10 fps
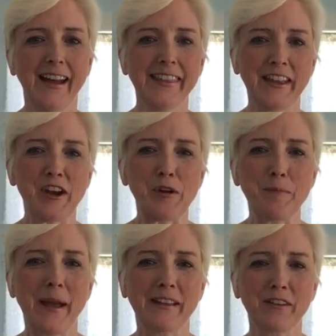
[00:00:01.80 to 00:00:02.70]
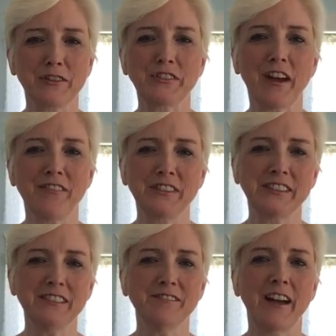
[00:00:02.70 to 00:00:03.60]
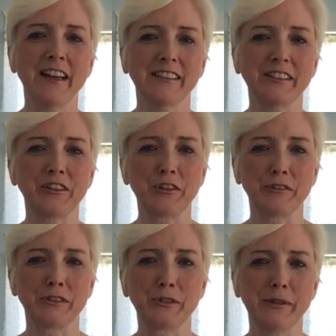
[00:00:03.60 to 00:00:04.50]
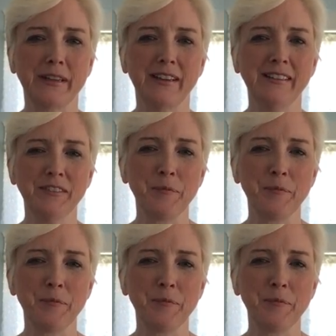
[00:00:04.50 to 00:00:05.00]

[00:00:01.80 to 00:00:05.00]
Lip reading: Hi there, Becky Christopherson, Violin Guru here.